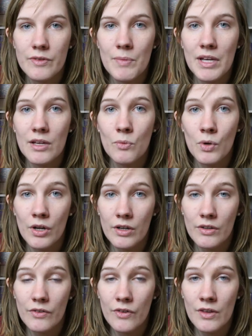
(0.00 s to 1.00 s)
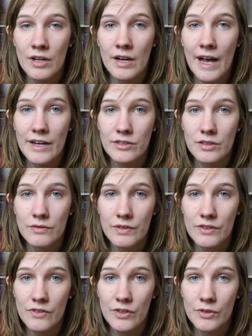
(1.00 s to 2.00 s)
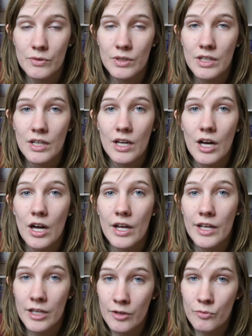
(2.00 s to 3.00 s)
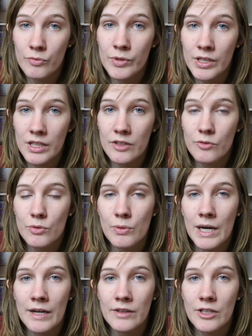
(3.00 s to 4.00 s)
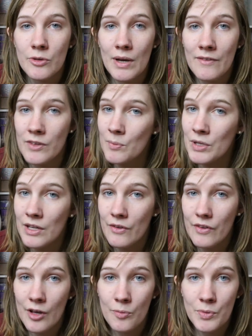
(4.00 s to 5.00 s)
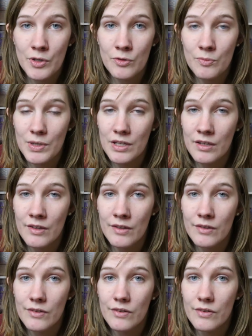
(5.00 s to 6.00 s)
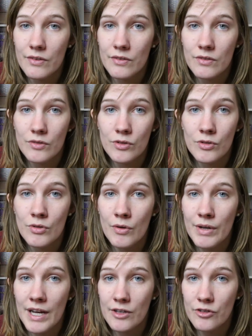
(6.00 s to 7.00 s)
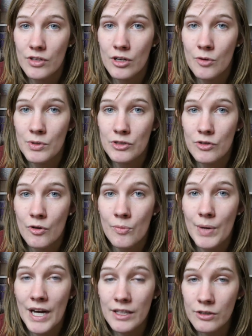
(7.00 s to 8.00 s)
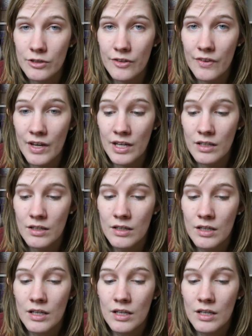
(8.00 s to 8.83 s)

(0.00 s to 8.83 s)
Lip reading: to make it work so that it actually fits you. It really is required that you have someone else help you because you don't actually know what your own body looks like.